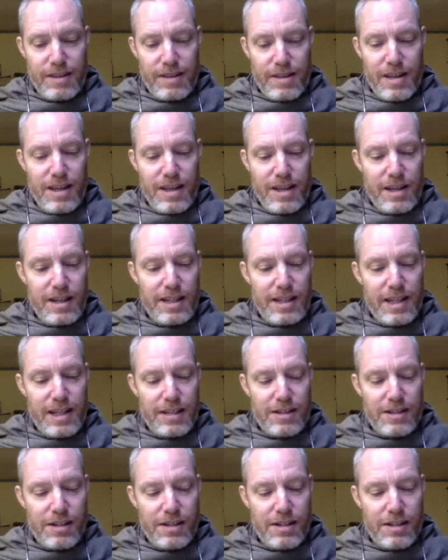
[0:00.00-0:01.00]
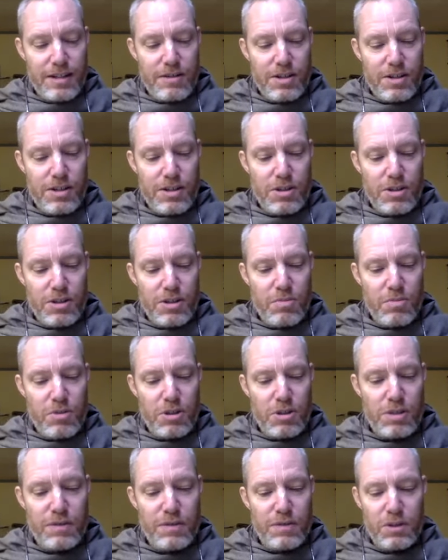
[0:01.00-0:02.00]
It indicates that Krishna is so
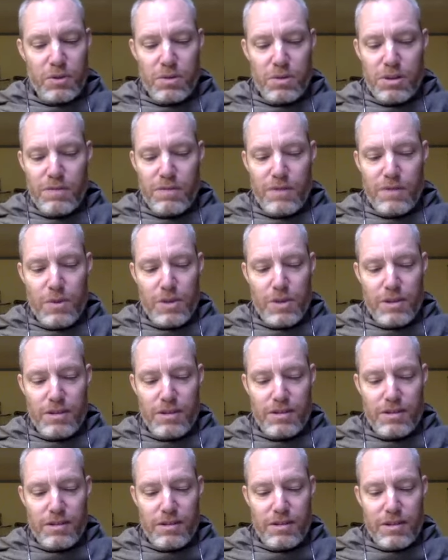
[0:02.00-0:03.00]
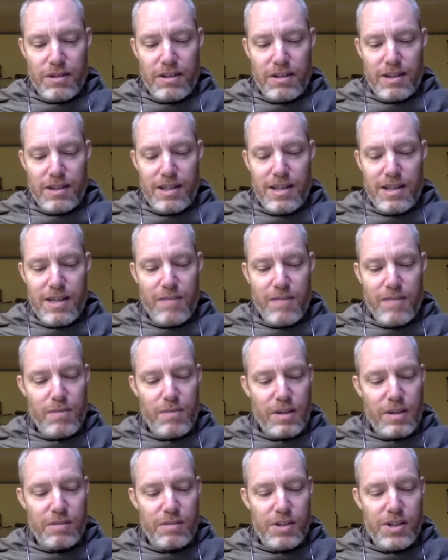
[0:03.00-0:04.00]
merciful to his devotees that he even
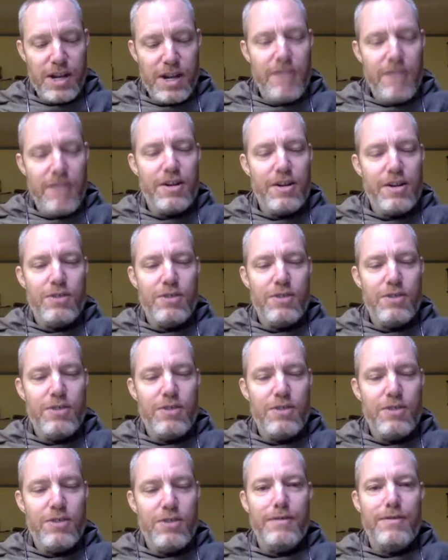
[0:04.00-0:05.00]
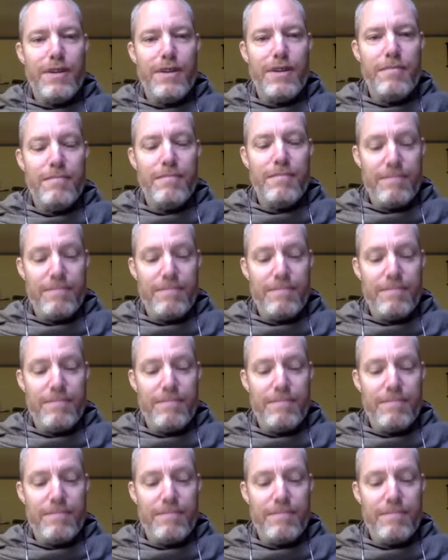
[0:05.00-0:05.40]
becomes a chariot driver for them.